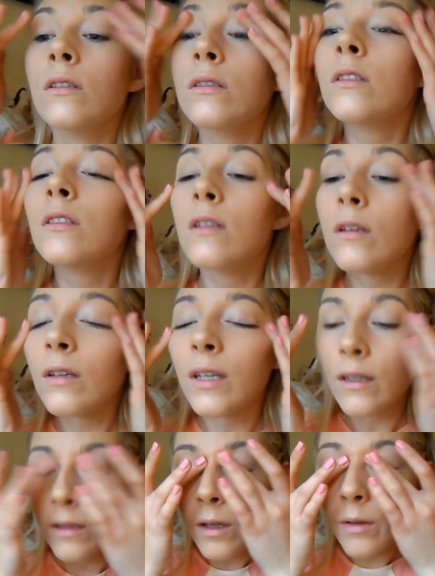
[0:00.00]
and just
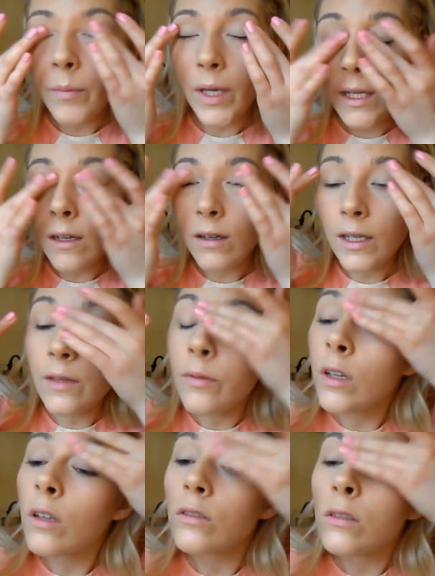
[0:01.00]
make it look
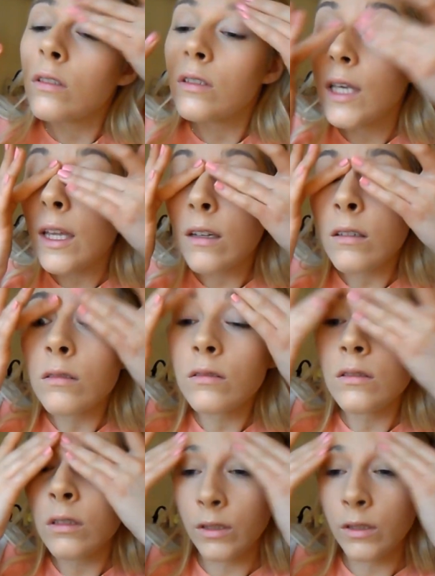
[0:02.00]
even on your skin.